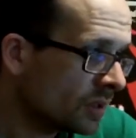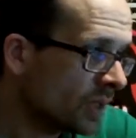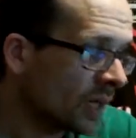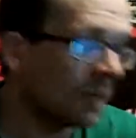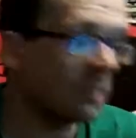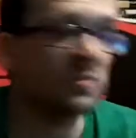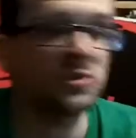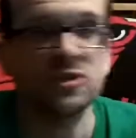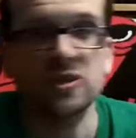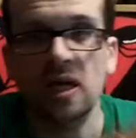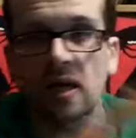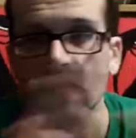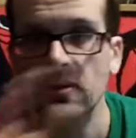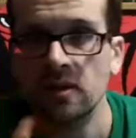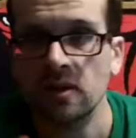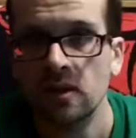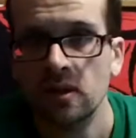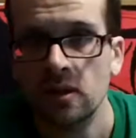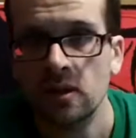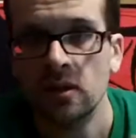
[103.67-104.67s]
I'm
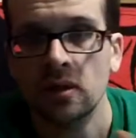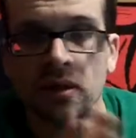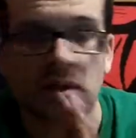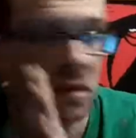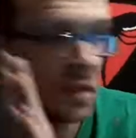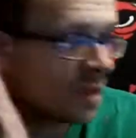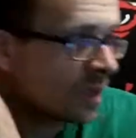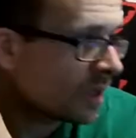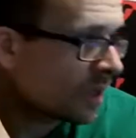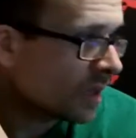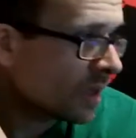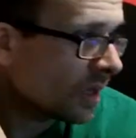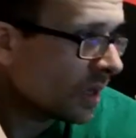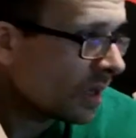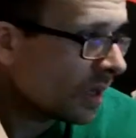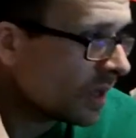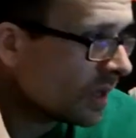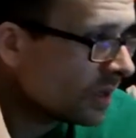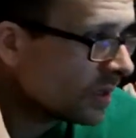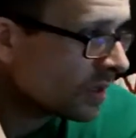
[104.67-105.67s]
sorry.
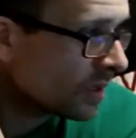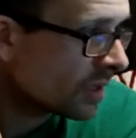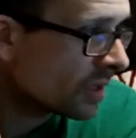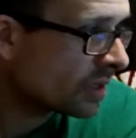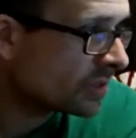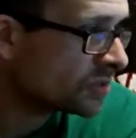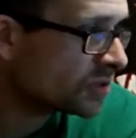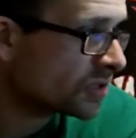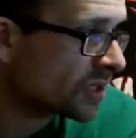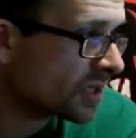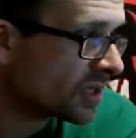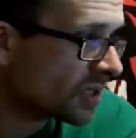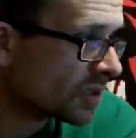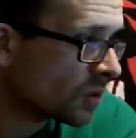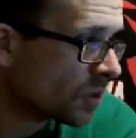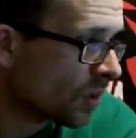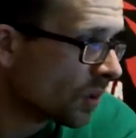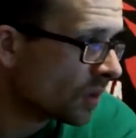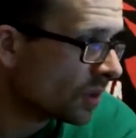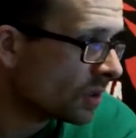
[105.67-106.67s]
In the second
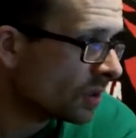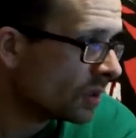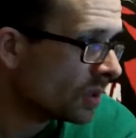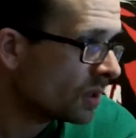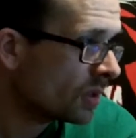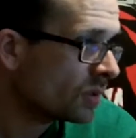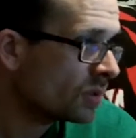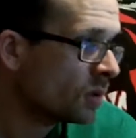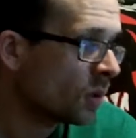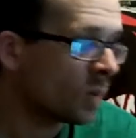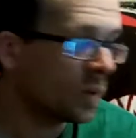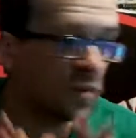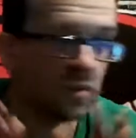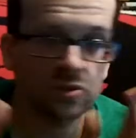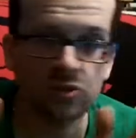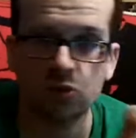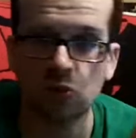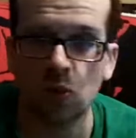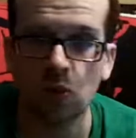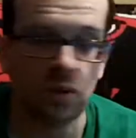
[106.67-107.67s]
quarter, no
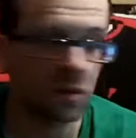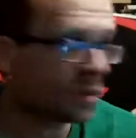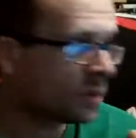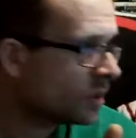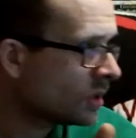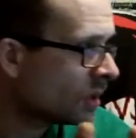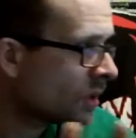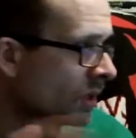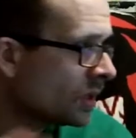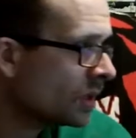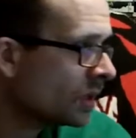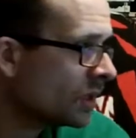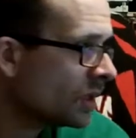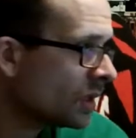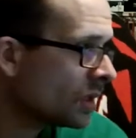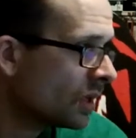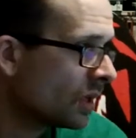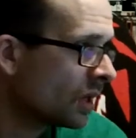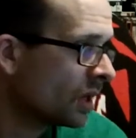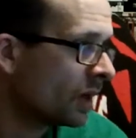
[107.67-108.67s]
one scored
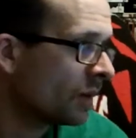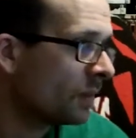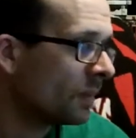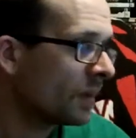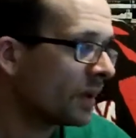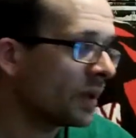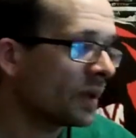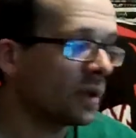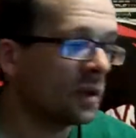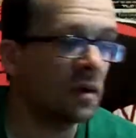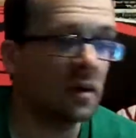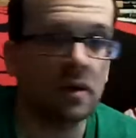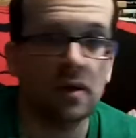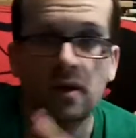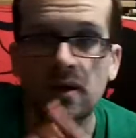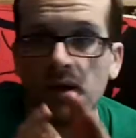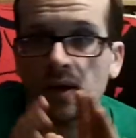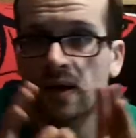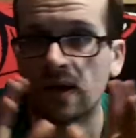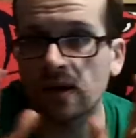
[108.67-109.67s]

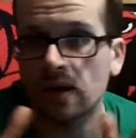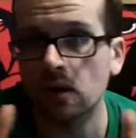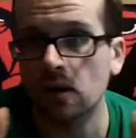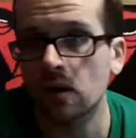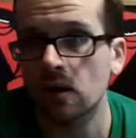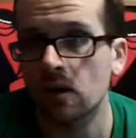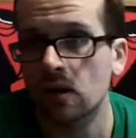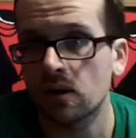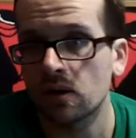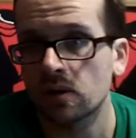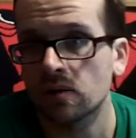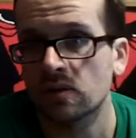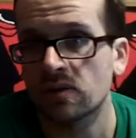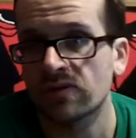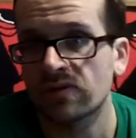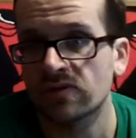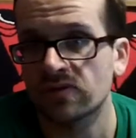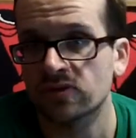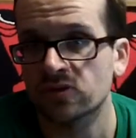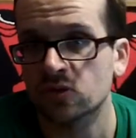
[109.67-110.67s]
at all in the
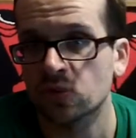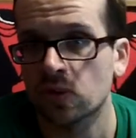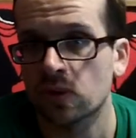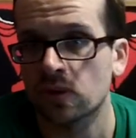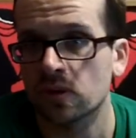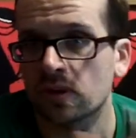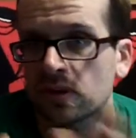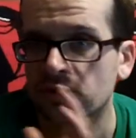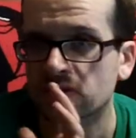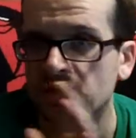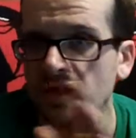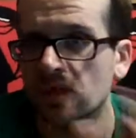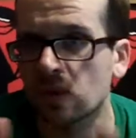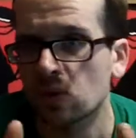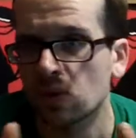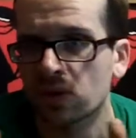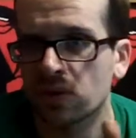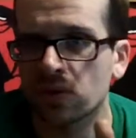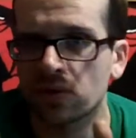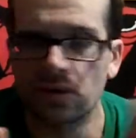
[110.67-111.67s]
first quarter. That's kind
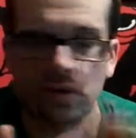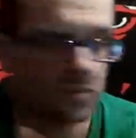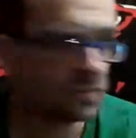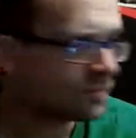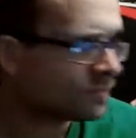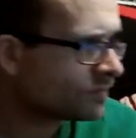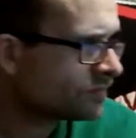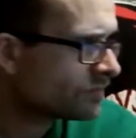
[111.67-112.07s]
of weird.